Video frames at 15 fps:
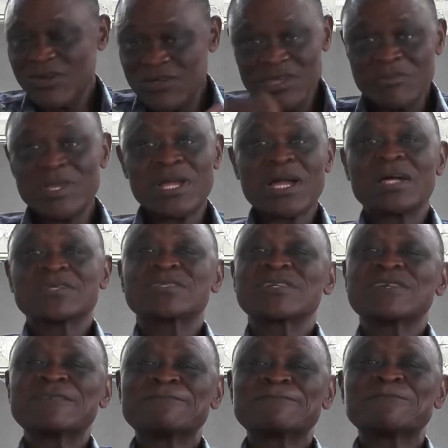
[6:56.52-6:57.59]
Or you give me cash,
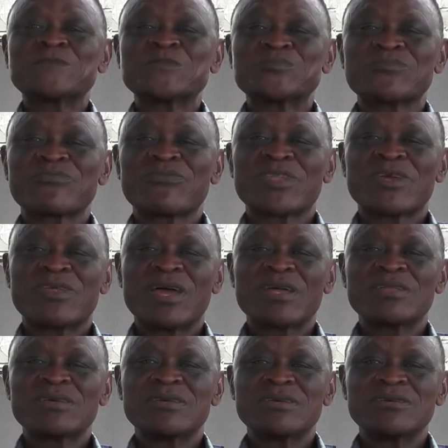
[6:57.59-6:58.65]

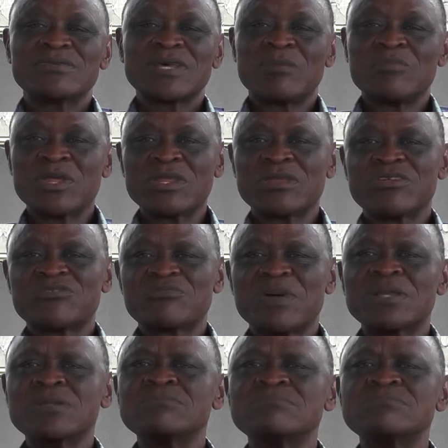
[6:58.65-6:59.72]
right? So I'm not a rich
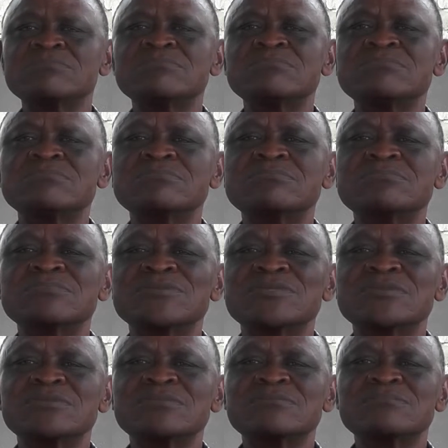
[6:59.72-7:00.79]
man,
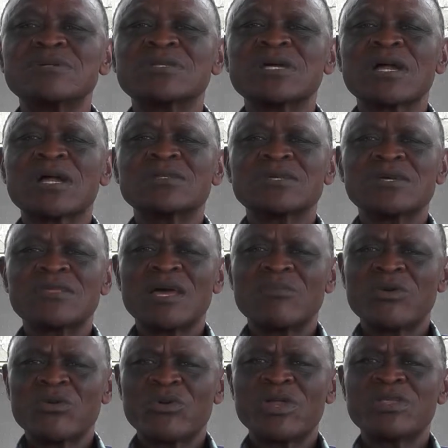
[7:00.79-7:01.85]
but I can tell you
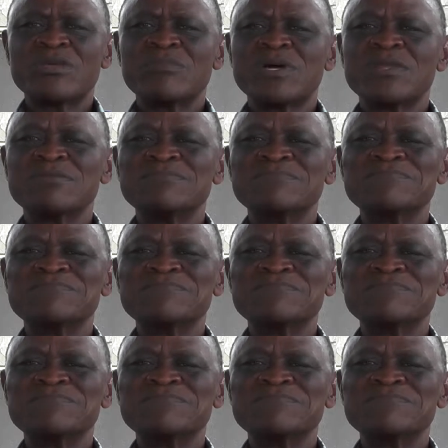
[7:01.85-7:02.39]
I'm a wealthy man.